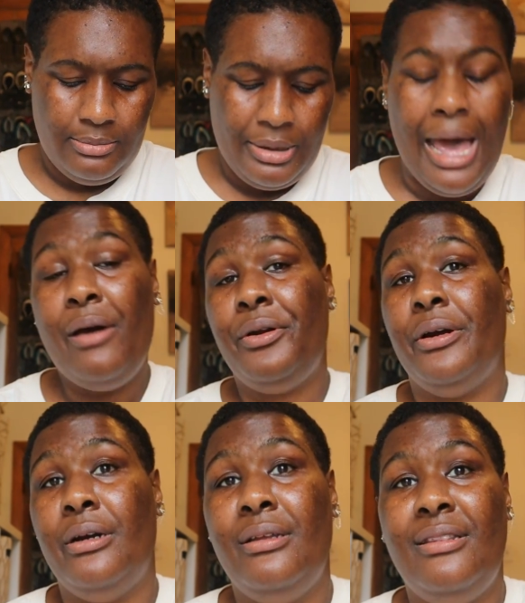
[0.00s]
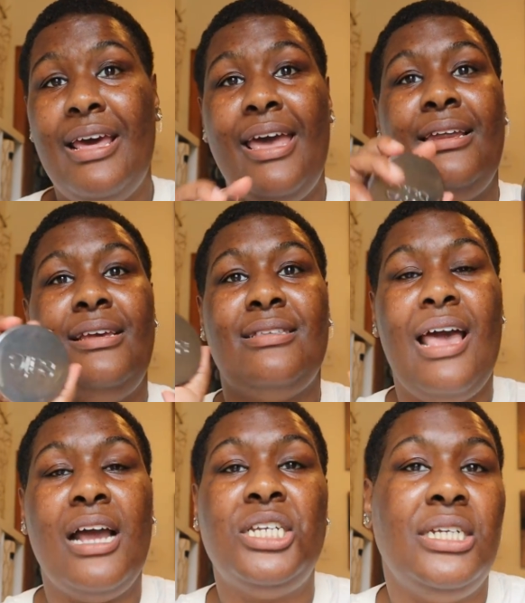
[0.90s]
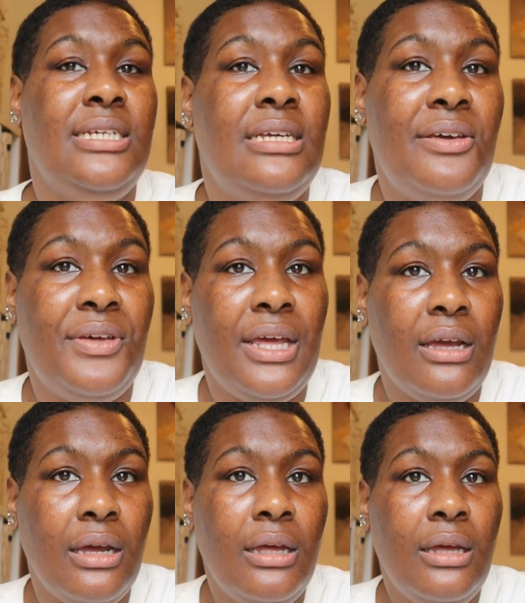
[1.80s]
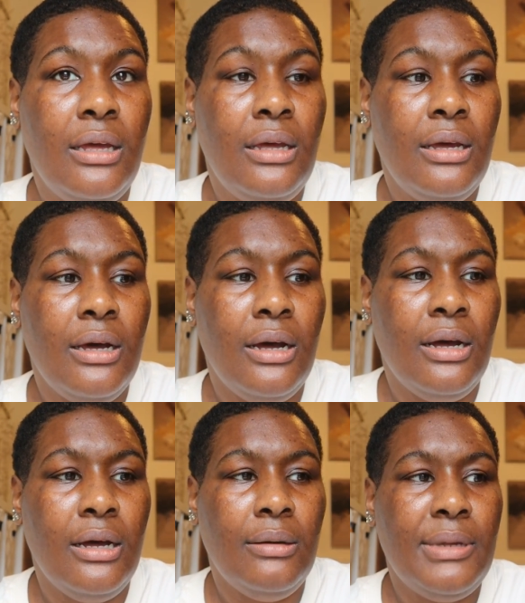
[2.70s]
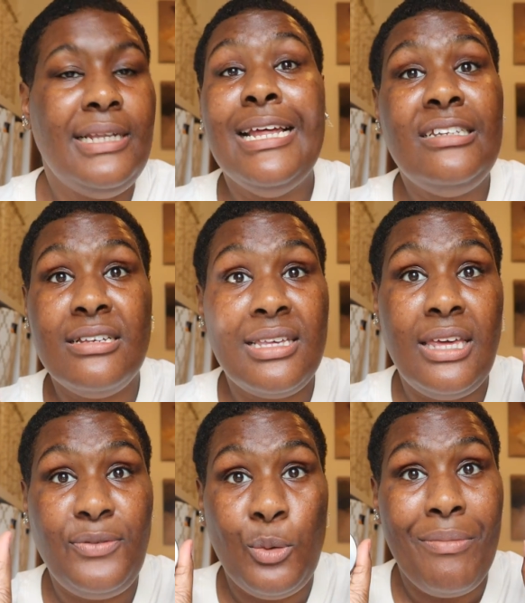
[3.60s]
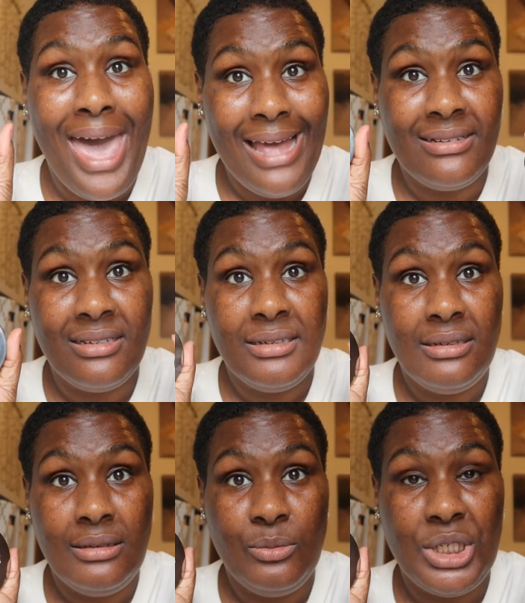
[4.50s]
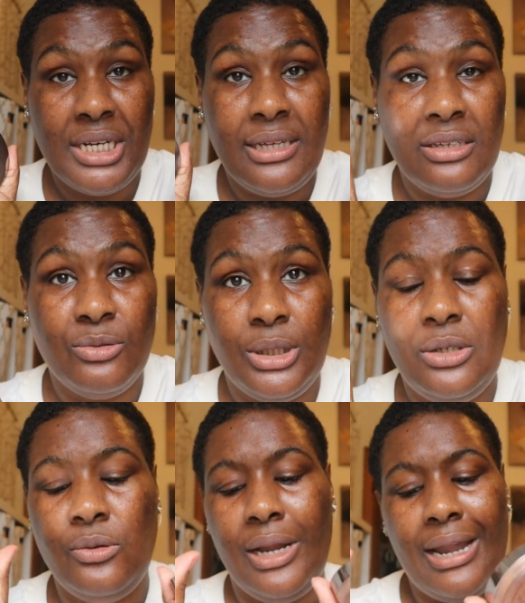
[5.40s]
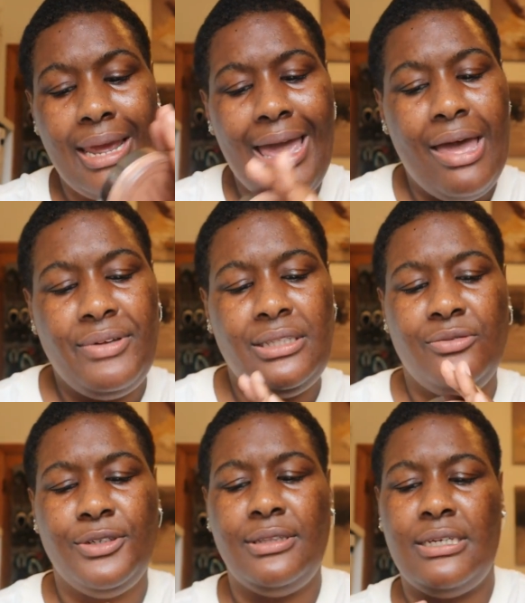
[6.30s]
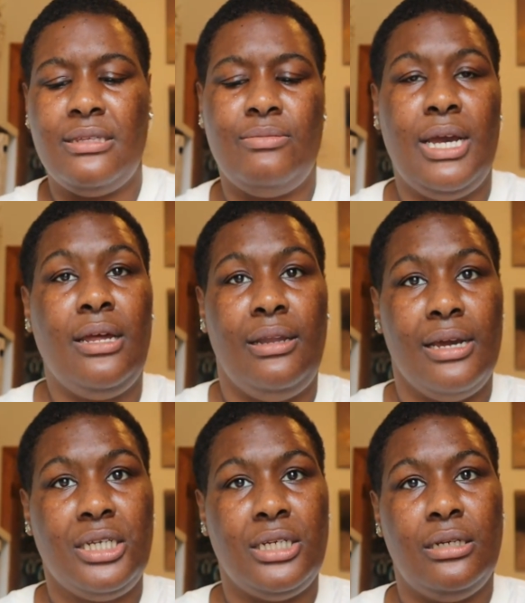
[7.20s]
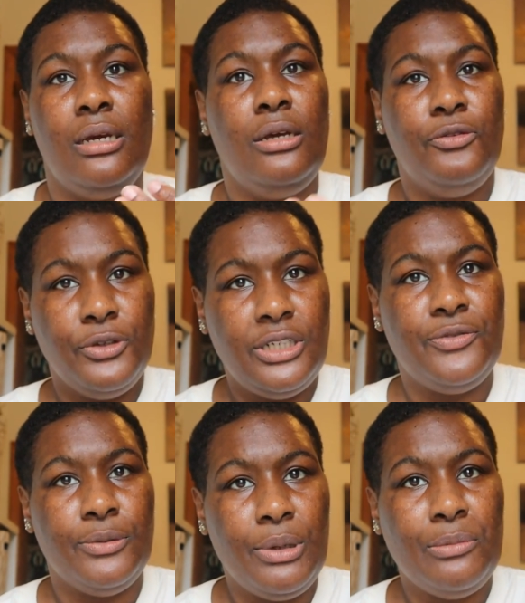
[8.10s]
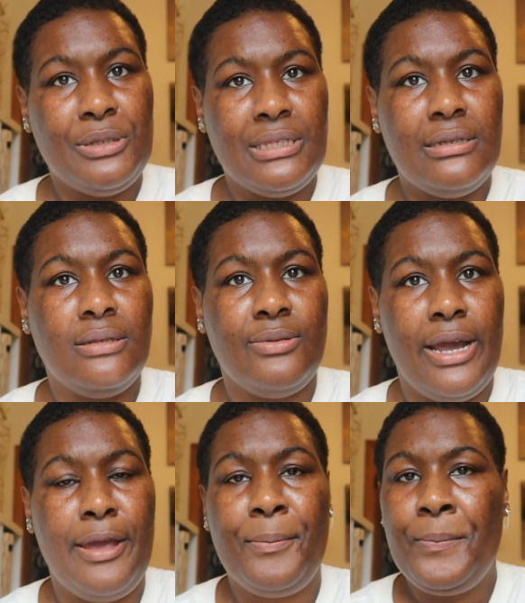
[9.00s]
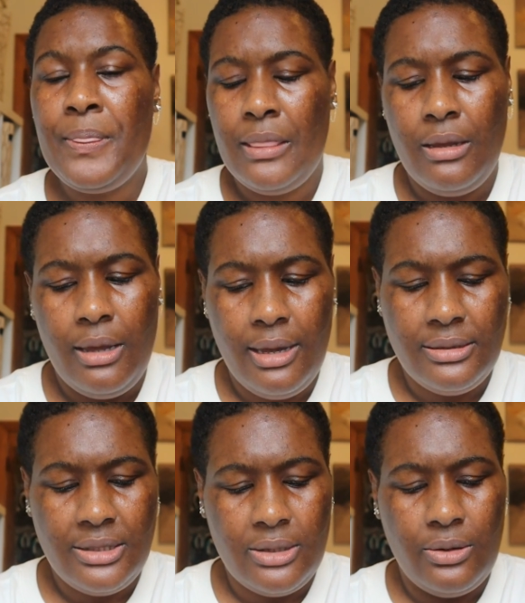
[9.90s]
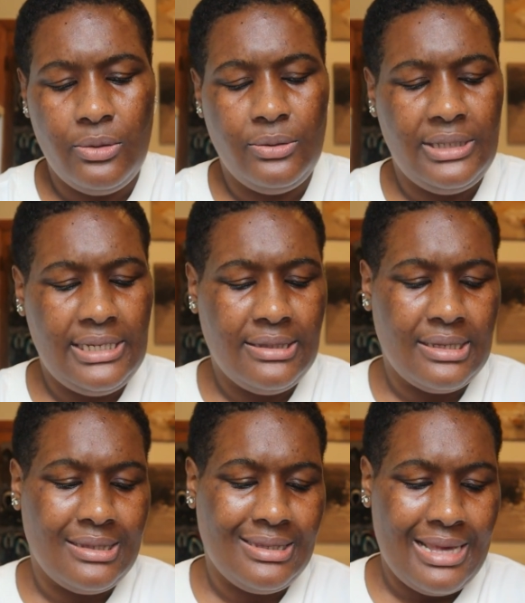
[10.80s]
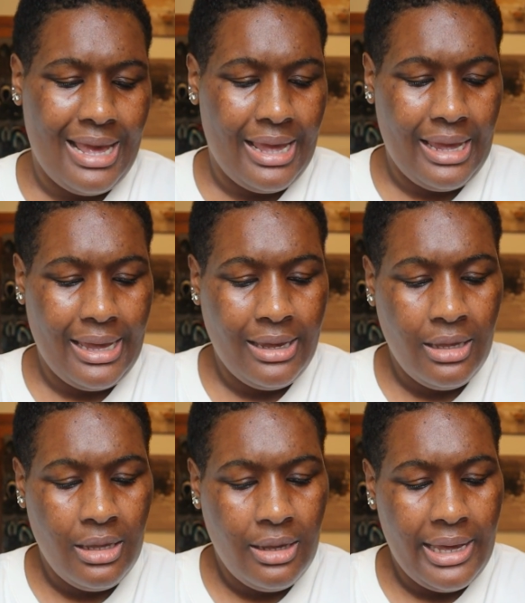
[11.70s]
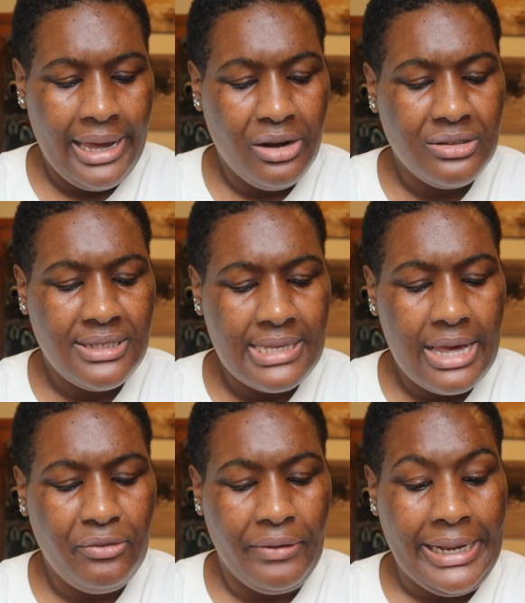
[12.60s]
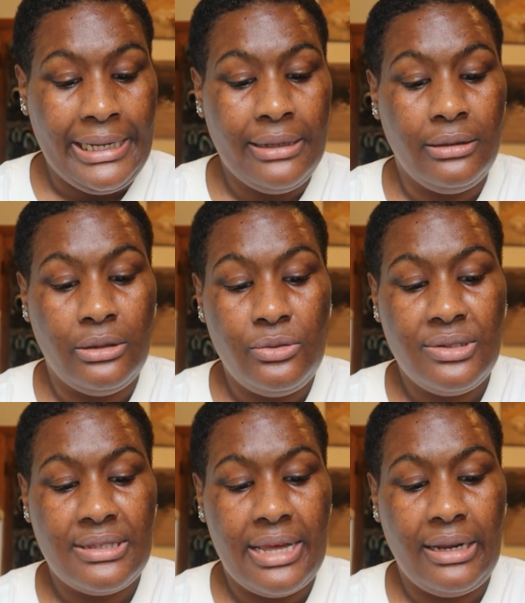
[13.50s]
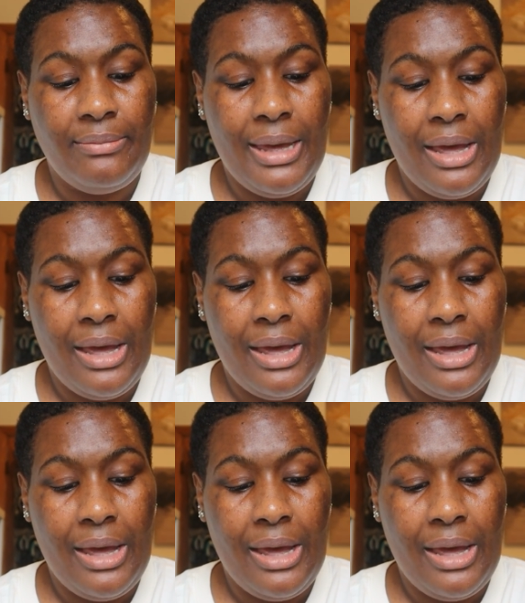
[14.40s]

powder that is actually giving that doesn't give you matte, which I think is really cool. I like having different things in my collection for different purposes, right? And so these say Air Set Radiant Loose Setting